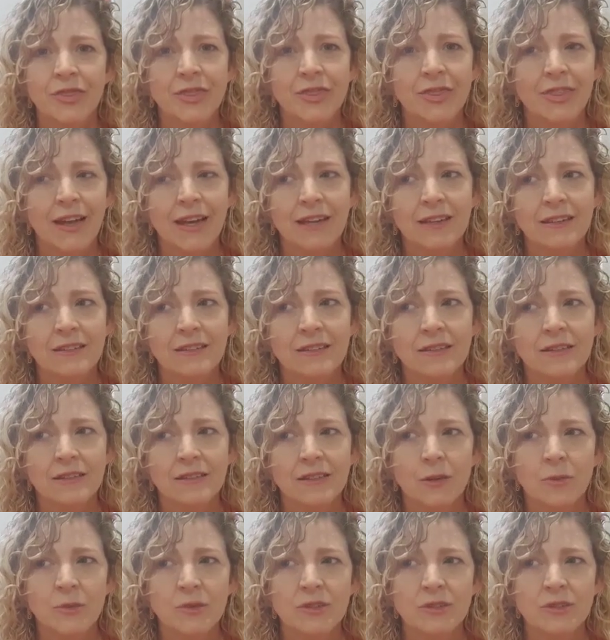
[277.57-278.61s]
that
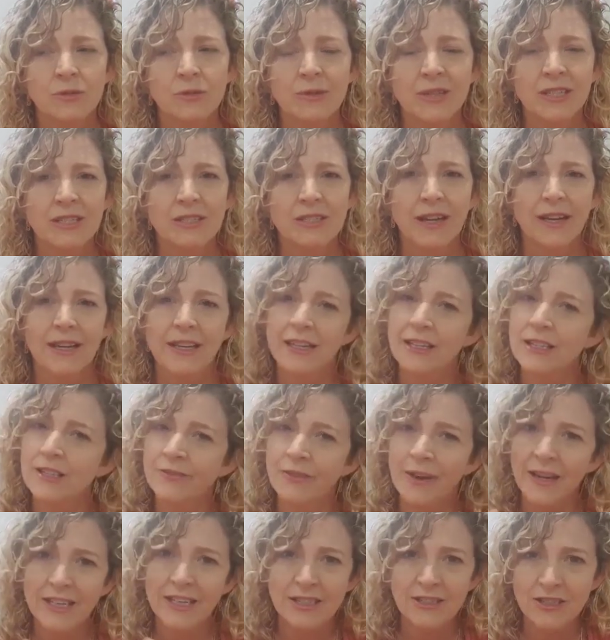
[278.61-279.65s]
there was almost like his
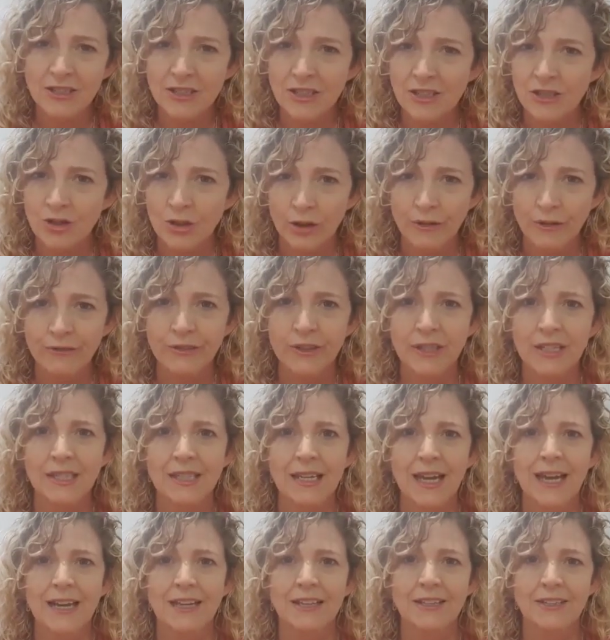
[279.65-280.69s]
face just softened
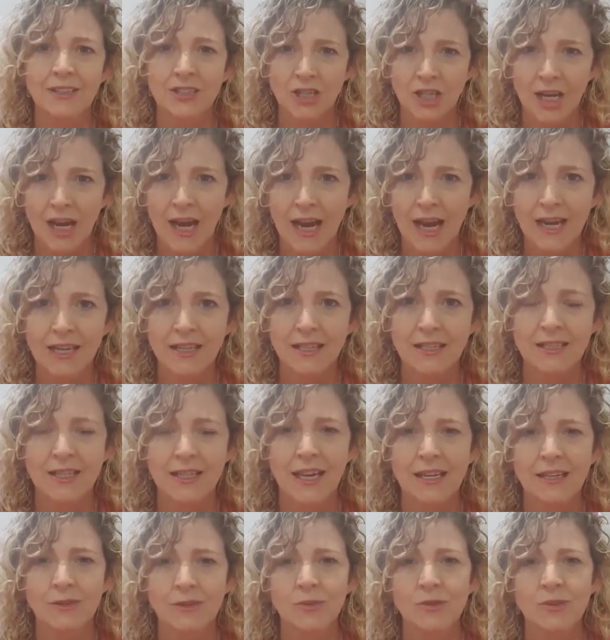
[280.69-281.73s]
and it changed,
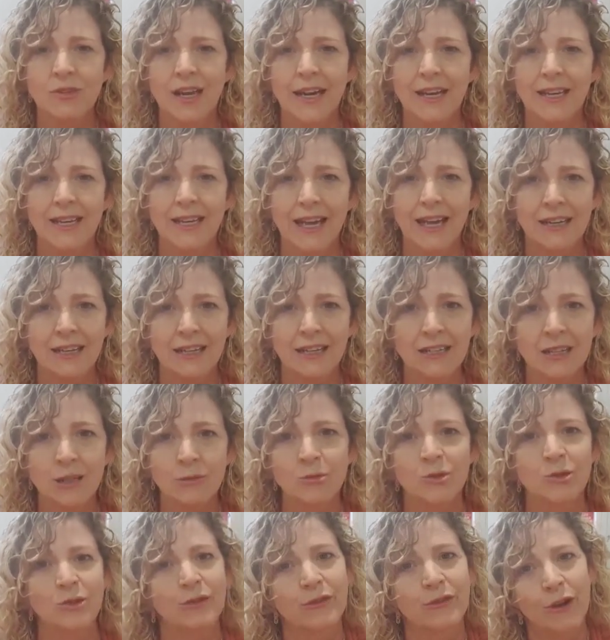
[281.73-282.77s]
and it was like he had a
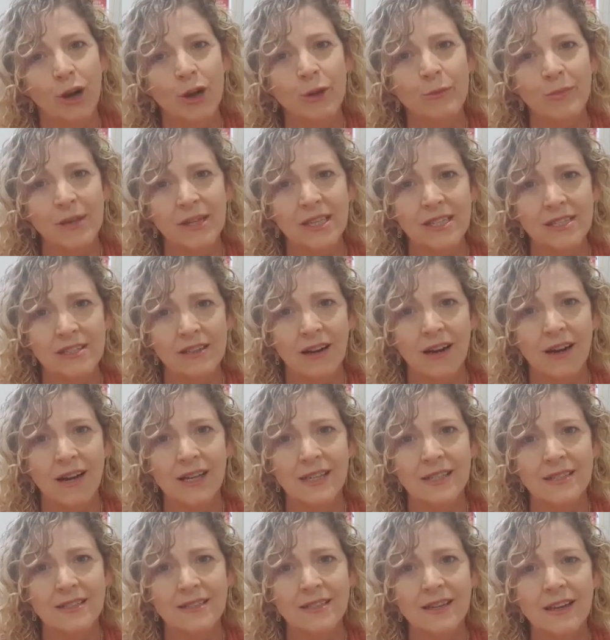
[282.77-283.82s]
glimmer of hope in his
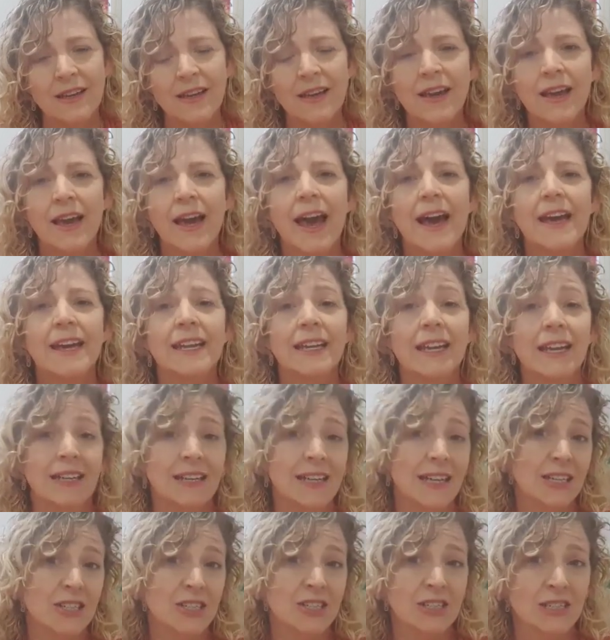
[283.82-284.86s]
eyes and a
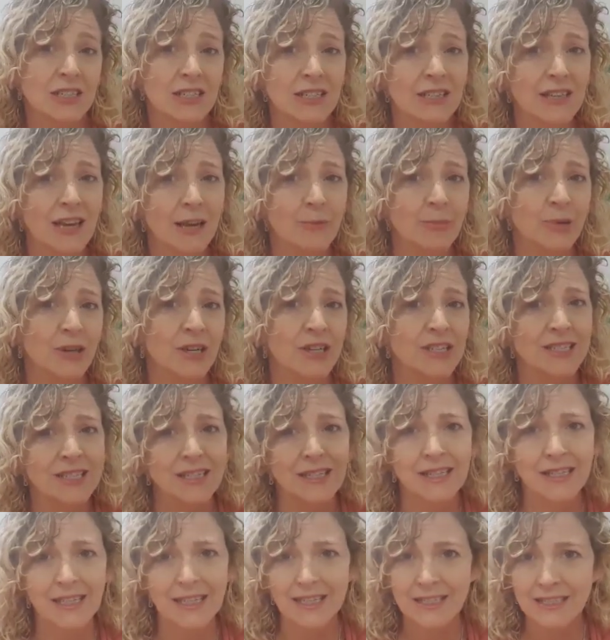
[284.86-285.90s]
connection to that person
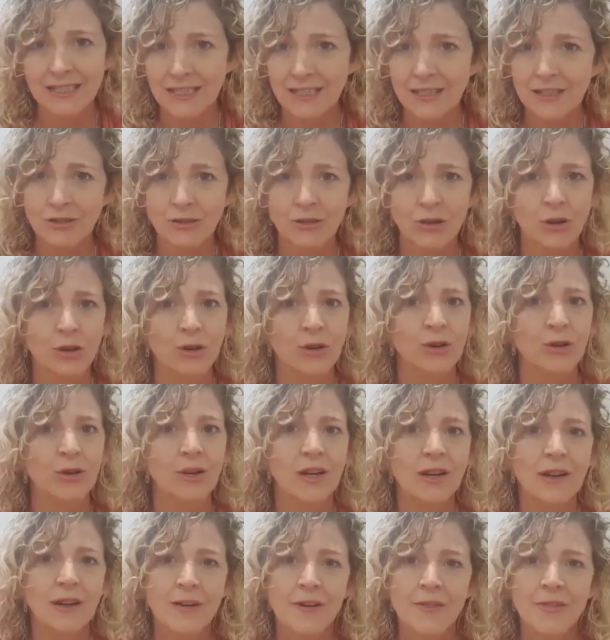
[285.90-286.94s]
that he didn't know
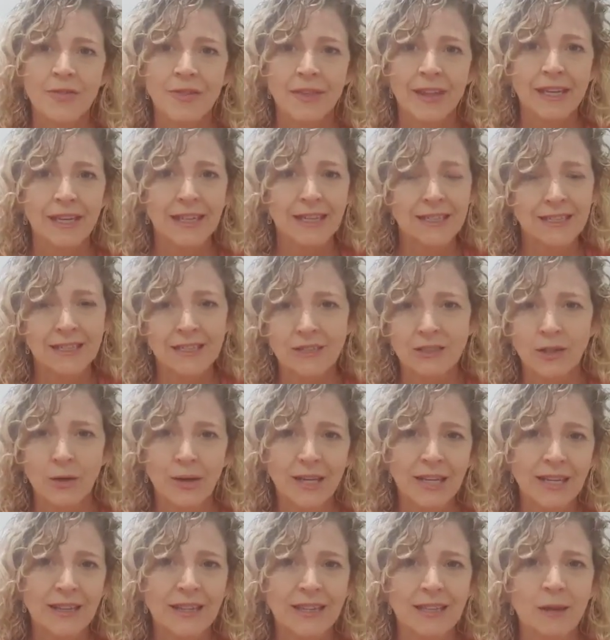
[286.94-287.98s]

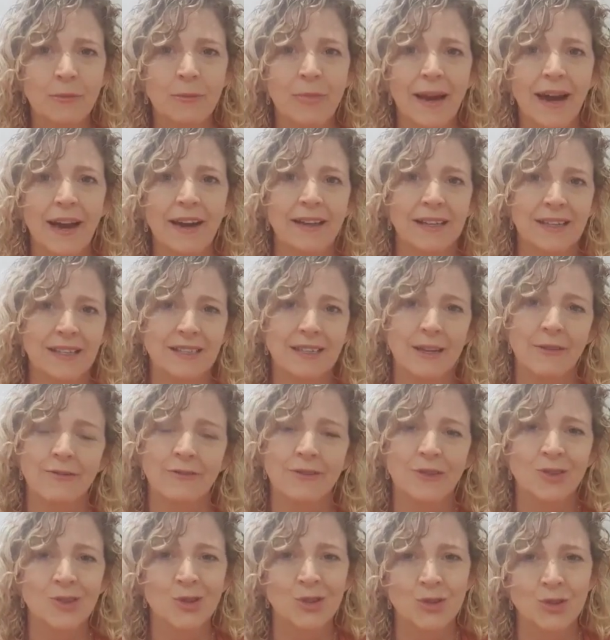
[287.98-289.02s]
anything about except
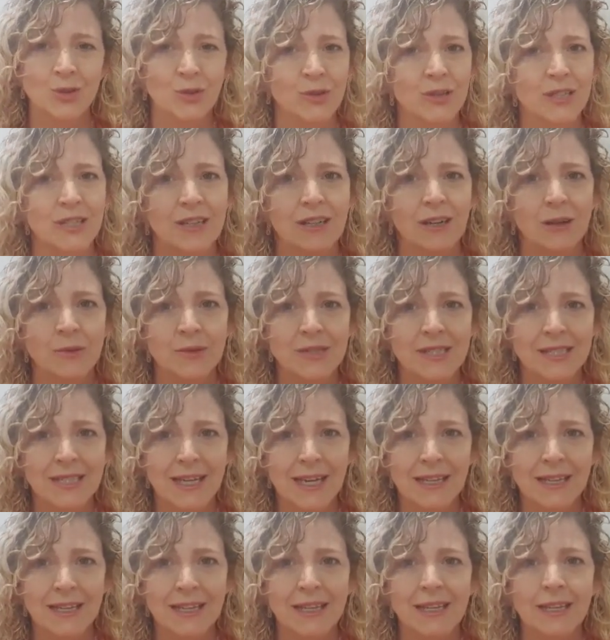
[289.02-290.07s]
for the story that I was
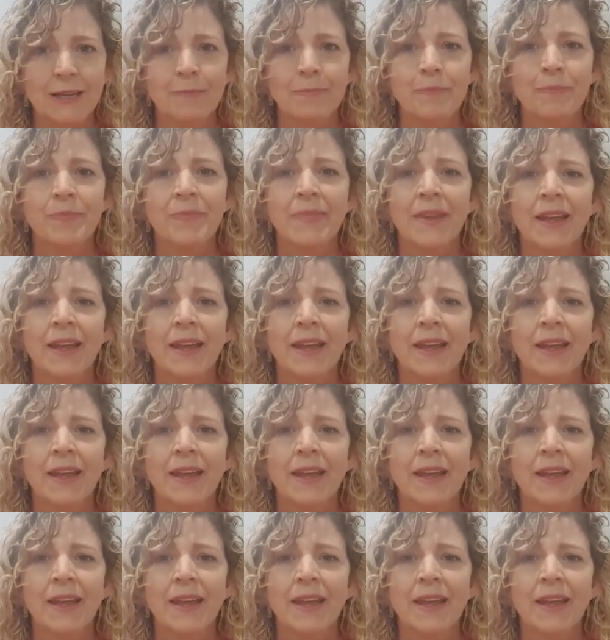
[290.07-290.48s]
telling him.